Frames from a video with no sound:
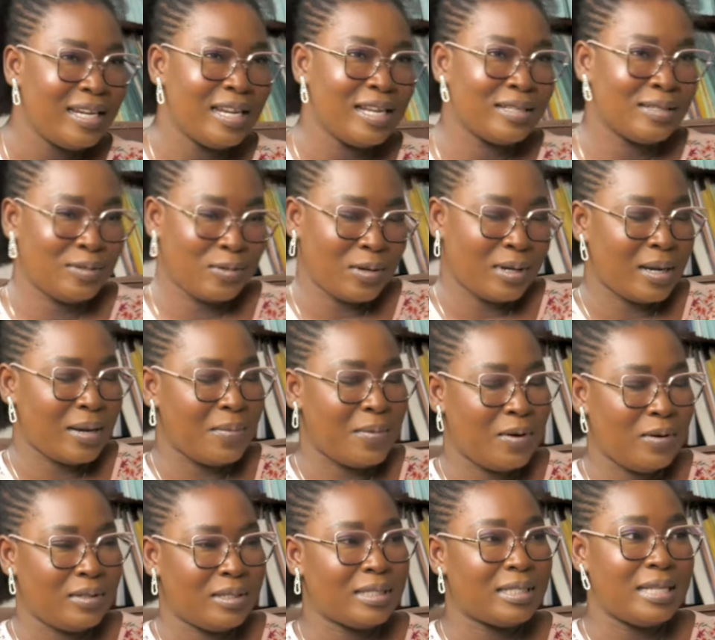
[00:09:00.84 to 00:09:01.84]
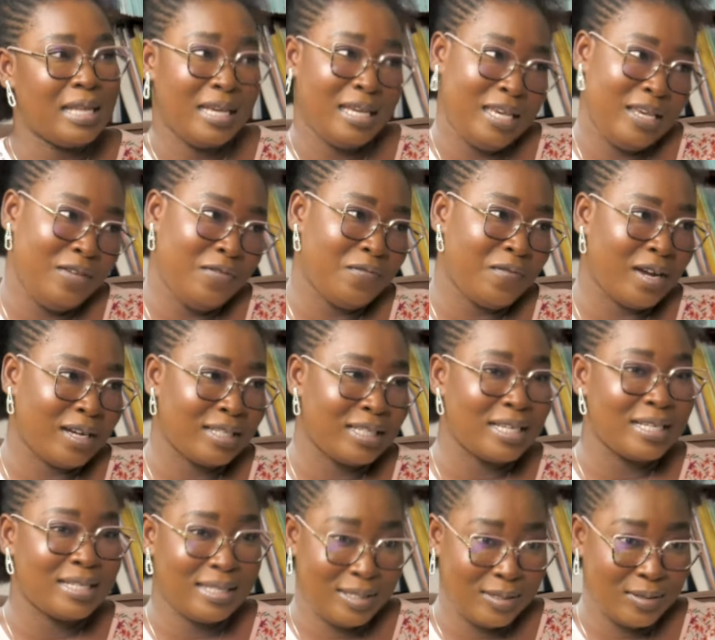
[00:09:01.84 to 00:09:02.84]
let's talk about the key
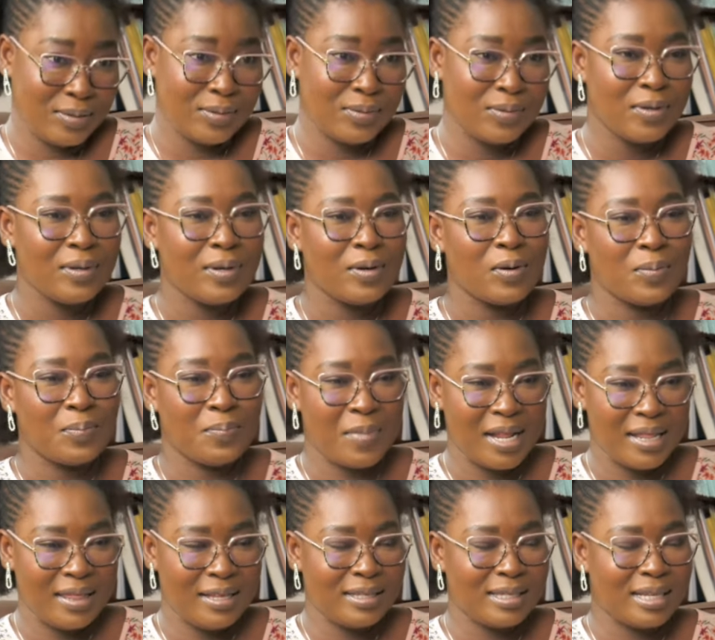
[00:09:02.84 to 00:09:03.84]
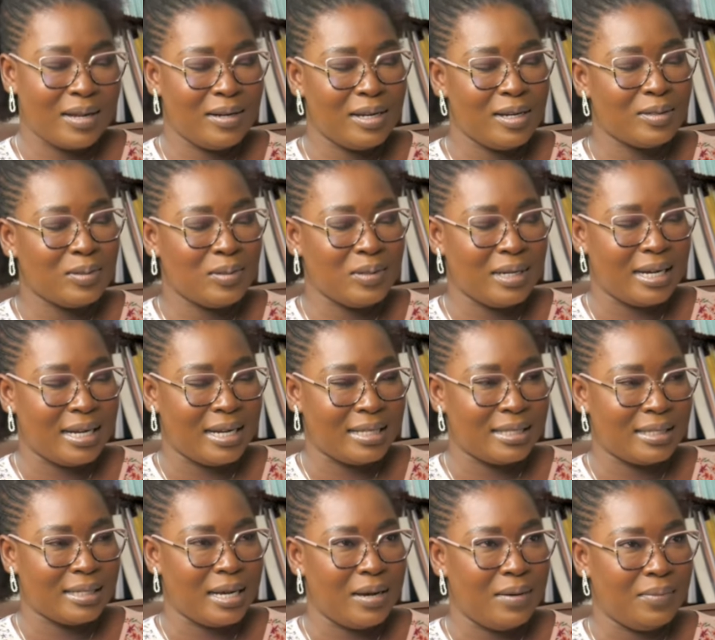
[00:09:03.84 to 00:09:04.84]
factors. So by this time, let's look at
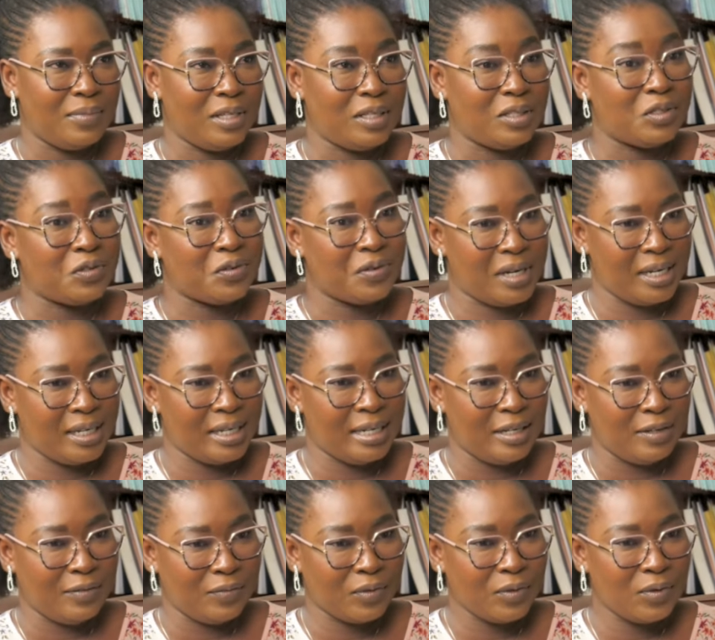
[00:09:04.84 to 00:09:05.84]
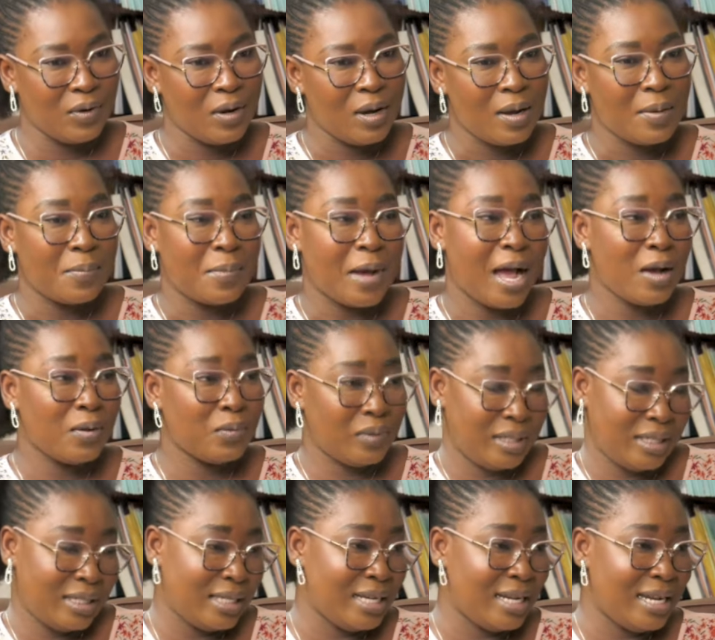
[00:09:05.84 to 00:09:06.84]
the trade level. I
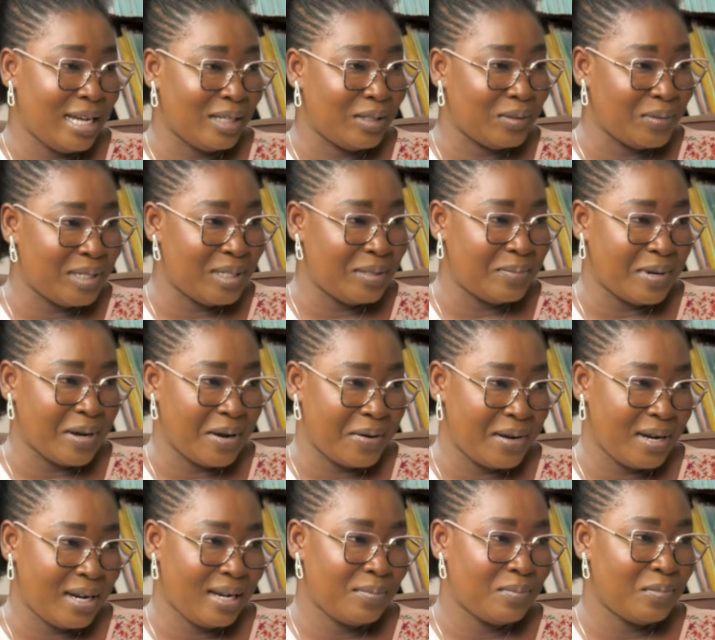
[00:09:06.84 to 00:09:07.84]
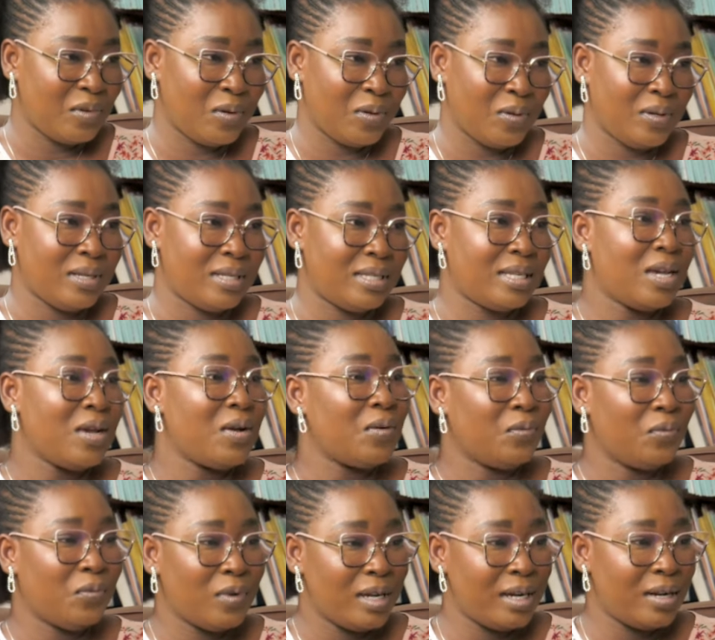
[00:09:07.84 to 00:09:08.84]
would say language barrier, because
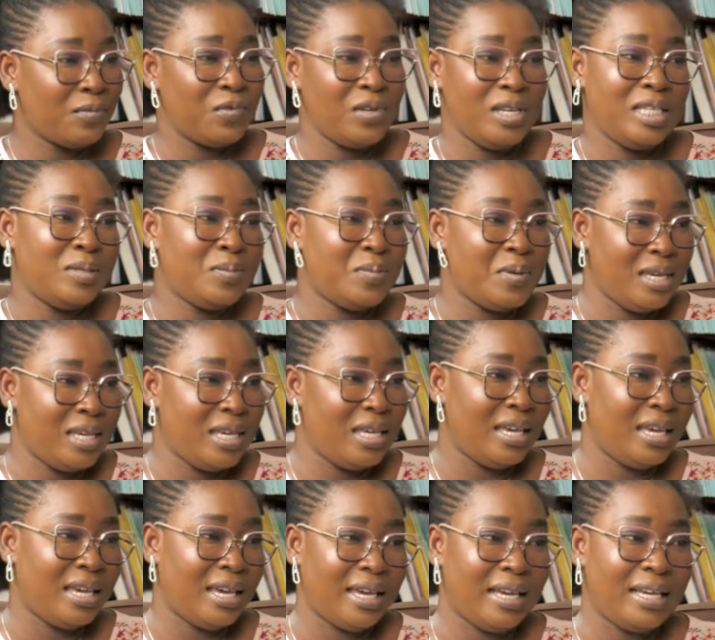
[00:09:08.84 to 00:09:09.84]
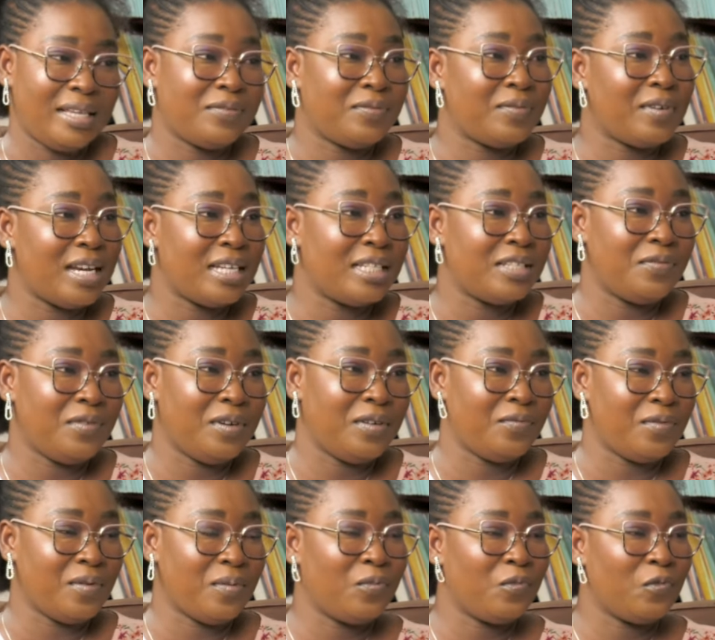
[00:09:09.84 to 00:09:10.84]
what we speak here is far different
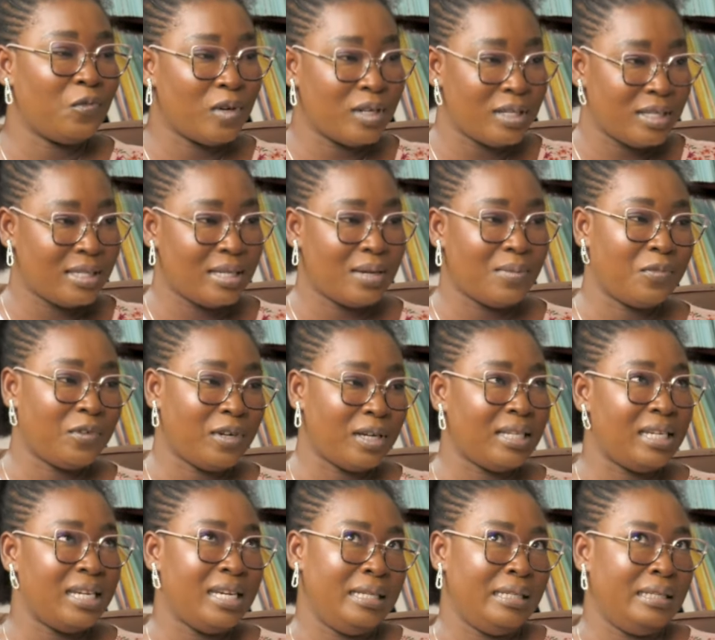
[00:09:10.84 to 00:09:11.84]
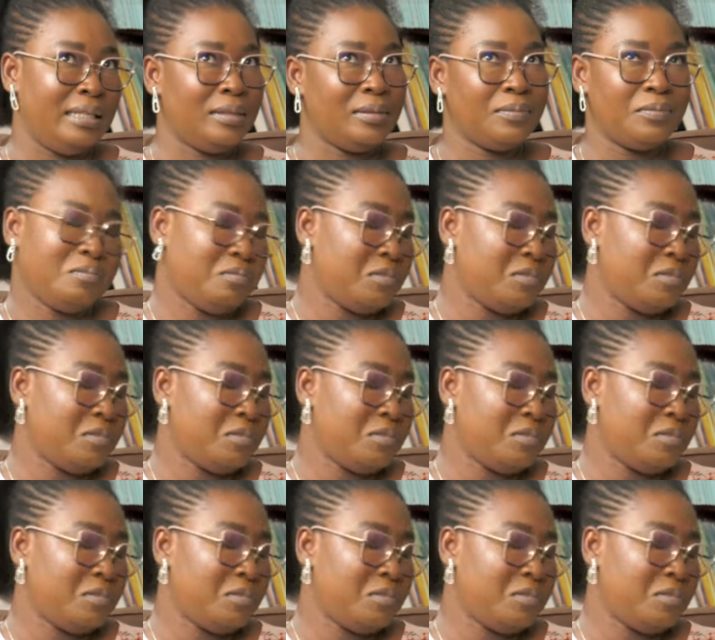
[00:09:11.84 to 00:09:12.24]
from what someone in